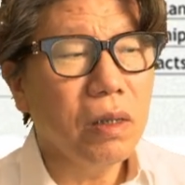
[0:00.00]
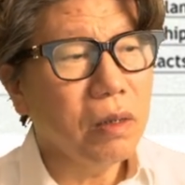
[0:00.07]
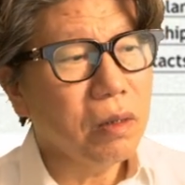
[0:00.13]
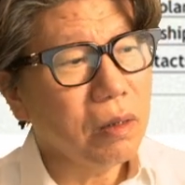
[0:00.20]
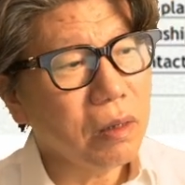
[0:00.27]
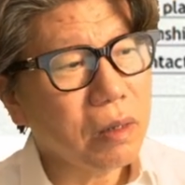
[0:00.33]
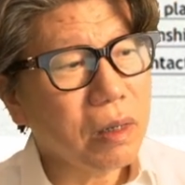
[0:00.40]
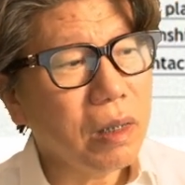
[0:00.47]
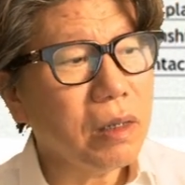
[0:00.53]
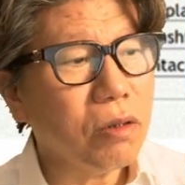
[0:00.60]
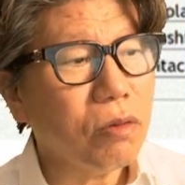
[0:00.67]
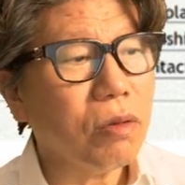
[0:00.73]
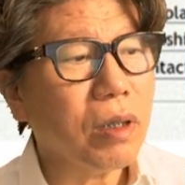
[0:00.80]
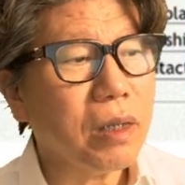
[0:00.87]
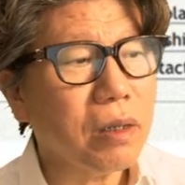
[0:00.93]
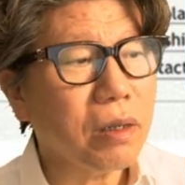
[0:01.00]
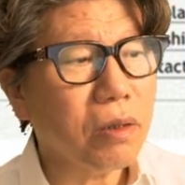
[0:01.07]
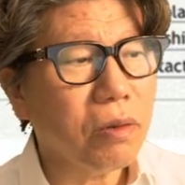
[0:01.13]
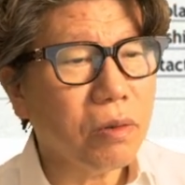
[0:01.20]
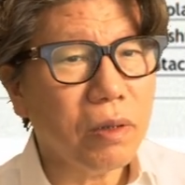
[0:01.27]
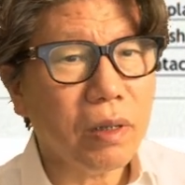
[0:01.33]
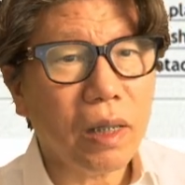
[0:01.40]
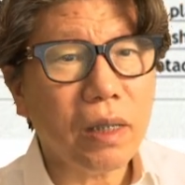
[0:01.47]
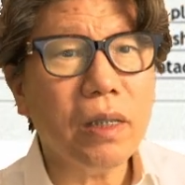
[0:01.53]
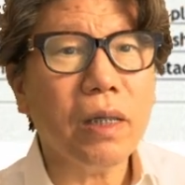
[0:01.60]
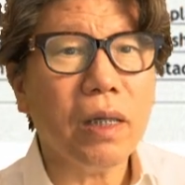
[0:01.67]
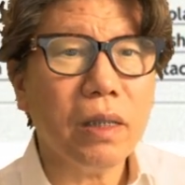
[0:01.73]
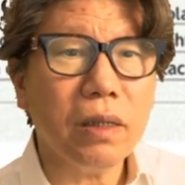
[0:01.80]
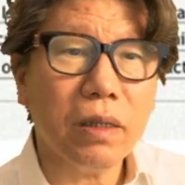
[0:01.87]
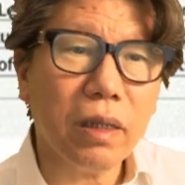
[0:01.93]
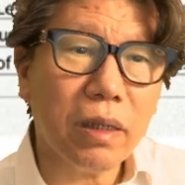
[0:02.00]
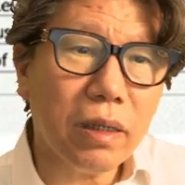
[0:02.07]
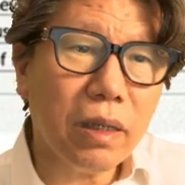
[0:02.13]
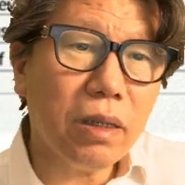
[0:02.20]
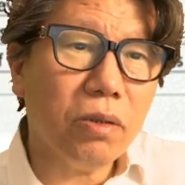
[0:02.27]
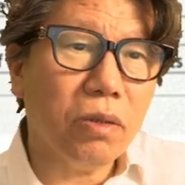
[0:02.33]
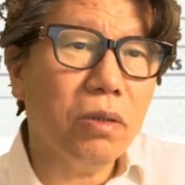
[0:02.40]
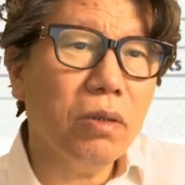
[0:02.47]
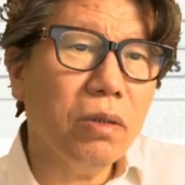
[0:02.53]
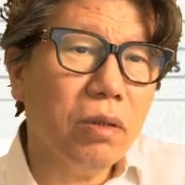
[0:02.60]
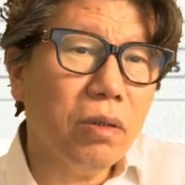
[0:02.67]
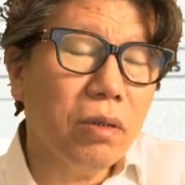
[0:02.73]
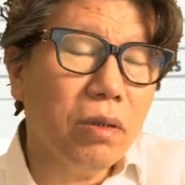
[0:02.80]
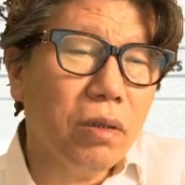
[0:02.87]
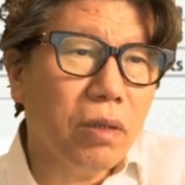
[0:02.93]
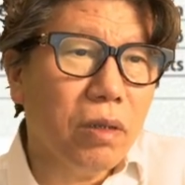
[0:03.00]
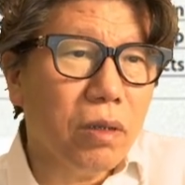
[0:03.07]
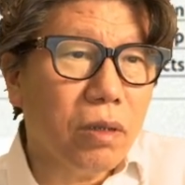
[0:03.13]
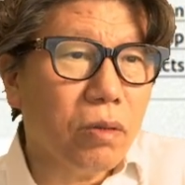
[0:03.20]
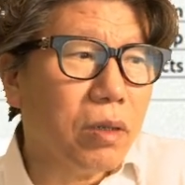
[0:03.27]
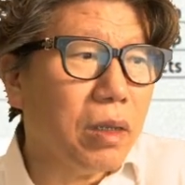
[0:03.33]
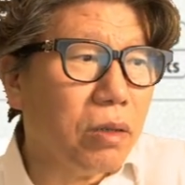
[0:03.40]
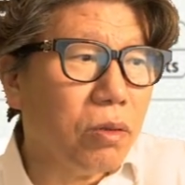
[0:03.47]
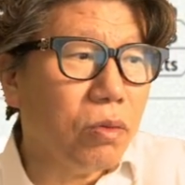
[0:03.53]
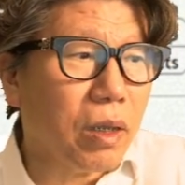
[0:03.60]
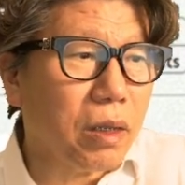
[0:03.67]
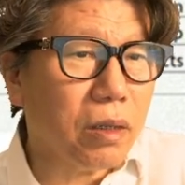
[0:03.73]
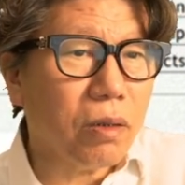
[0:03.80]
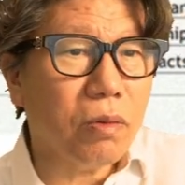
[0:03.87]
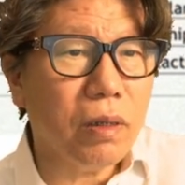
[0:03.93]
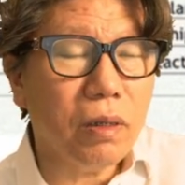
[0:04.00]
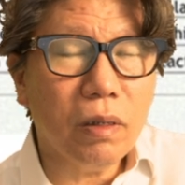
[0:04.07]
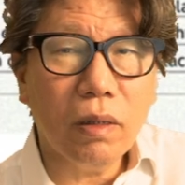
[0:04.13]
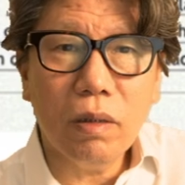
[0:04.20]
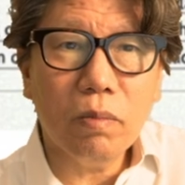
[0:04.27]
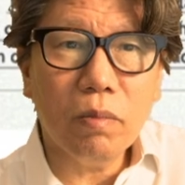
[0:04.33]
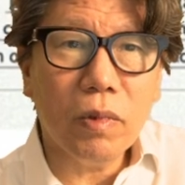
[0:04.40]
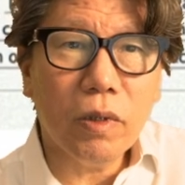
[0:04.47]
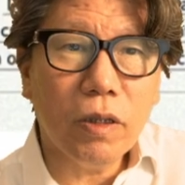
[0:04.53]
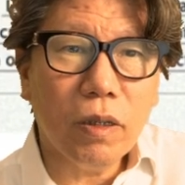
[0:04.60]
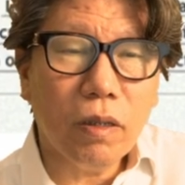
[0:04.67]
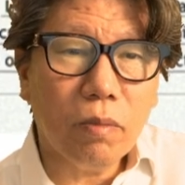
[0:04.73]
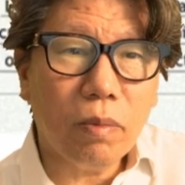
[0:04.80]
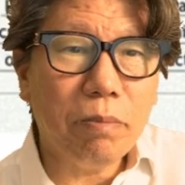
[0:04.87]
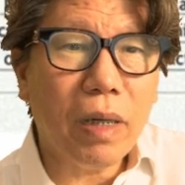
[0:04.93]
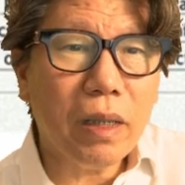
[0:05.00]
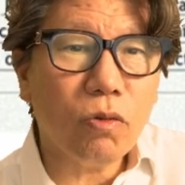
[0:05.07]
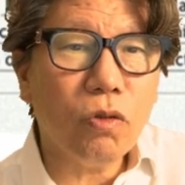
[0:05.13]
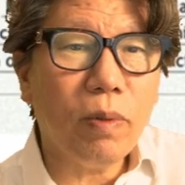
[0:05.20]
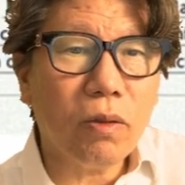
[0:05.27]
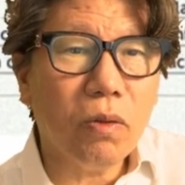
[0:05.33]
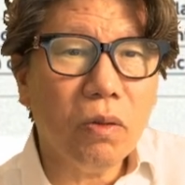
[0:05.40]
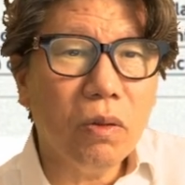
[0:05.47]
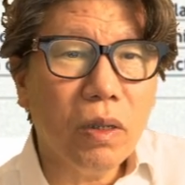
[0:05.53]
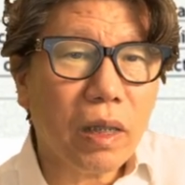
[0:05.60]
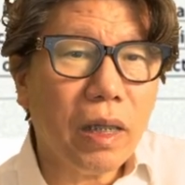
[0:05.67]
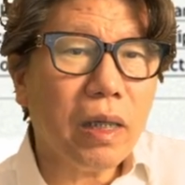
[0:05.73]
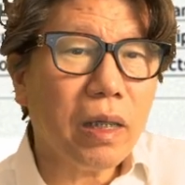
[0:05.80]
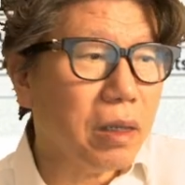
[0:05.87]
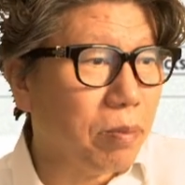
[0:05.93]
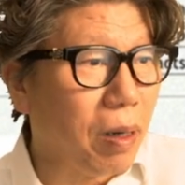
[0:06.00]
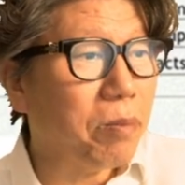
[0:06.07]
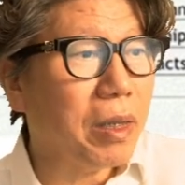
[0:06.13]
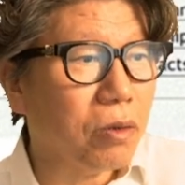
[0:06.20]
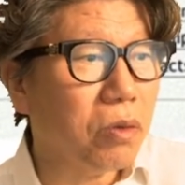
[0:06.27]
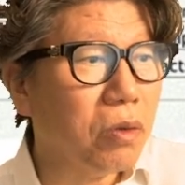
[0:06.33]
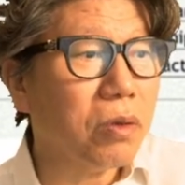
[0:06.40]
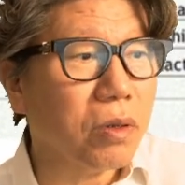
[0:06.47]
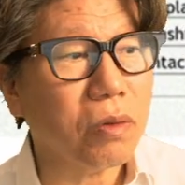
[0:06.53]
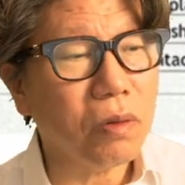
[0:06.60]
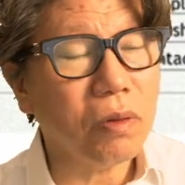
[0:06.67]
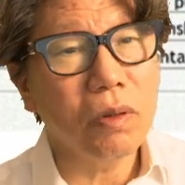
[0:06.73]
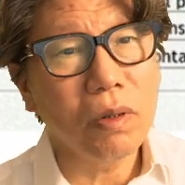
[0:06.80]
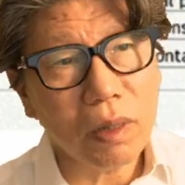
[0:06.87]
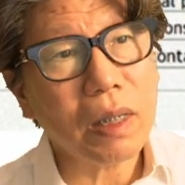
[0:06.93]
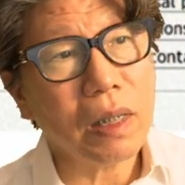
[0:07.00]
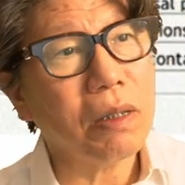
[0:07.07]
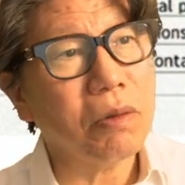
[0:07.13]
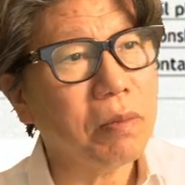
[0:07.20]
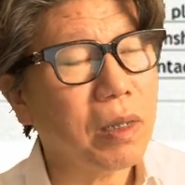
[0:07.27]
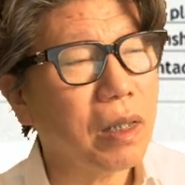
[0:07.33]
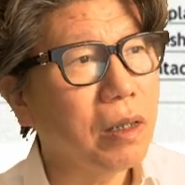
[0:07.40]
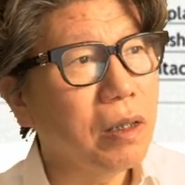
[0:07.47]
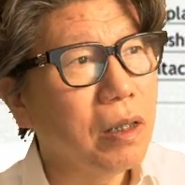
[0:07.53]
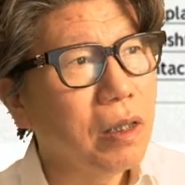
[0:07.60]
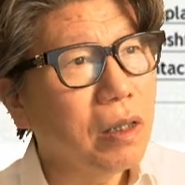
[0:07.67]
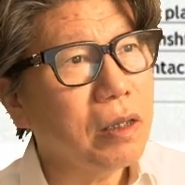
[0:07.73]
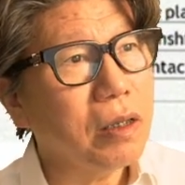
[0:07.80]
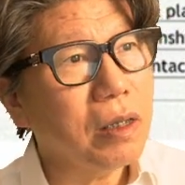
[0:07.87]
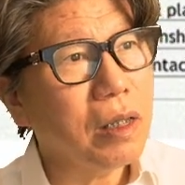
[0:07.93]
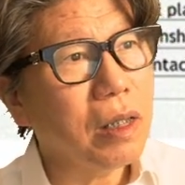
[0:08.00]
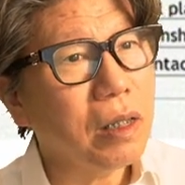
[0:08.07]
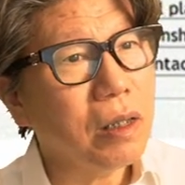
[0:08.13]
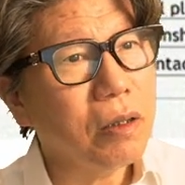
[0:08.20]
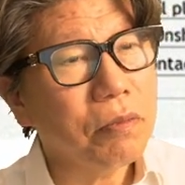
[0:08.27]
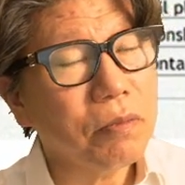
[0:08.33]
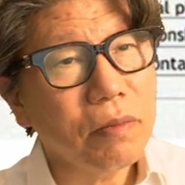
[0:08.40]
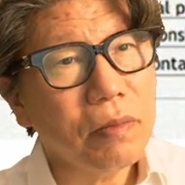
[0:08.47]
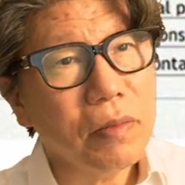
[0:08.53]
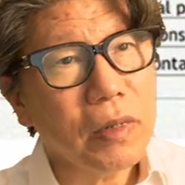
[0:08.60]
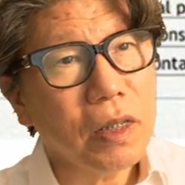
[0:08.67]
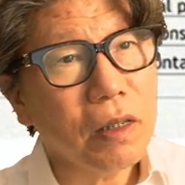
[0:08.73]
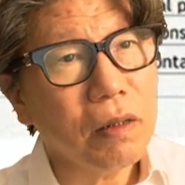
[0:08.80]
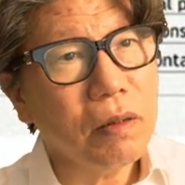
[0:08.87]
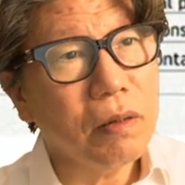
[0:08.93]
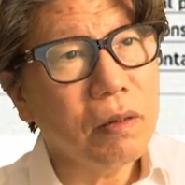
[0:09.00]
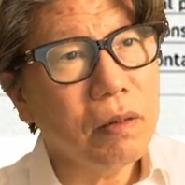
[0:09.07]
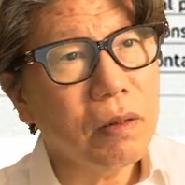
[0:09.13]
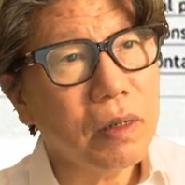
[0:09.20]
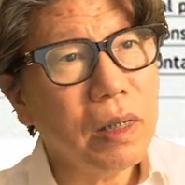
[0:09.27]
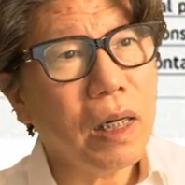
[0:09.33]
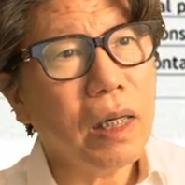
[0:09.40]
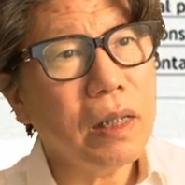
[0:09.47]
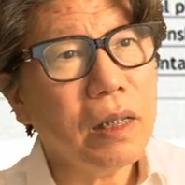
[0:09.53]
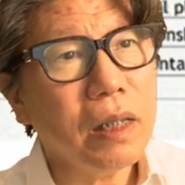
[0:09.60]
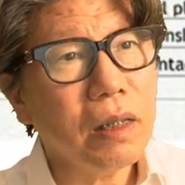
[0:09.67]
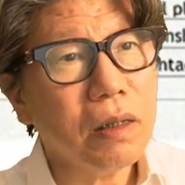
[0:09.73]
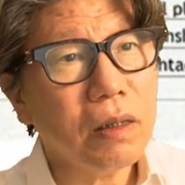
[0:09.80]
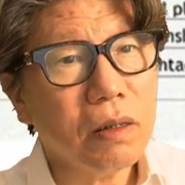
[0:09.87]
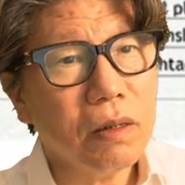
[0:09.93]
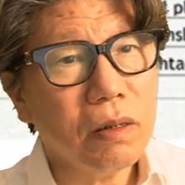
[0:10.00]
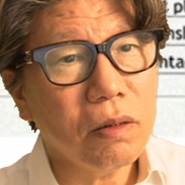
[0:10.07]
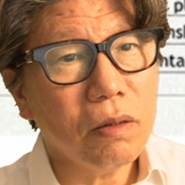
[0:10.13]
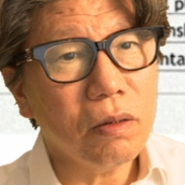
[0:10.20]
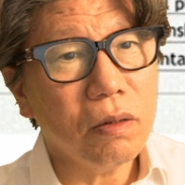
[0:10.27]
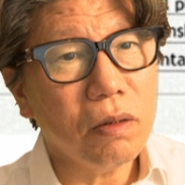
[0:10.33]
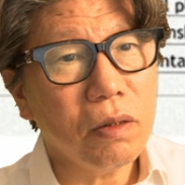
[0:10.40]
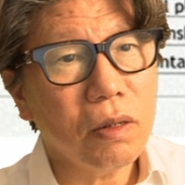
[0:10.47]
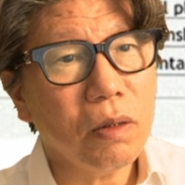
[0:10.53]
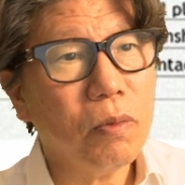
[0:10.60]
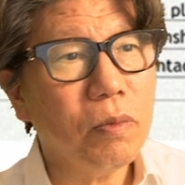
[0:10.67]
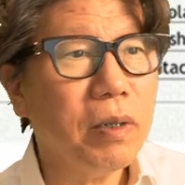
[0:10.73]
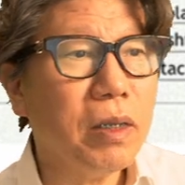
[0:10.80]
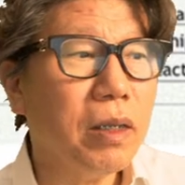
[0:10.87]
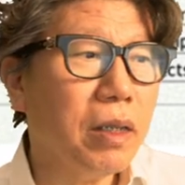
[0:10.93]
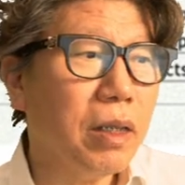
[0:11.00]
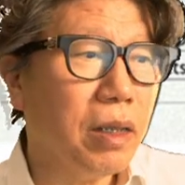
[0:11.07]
In the case of class 2, anterior guidance prevails. Additionally, group function and canine guidance occur at roughly equal rates. This can be seen as a map guiding the direction of my treatment.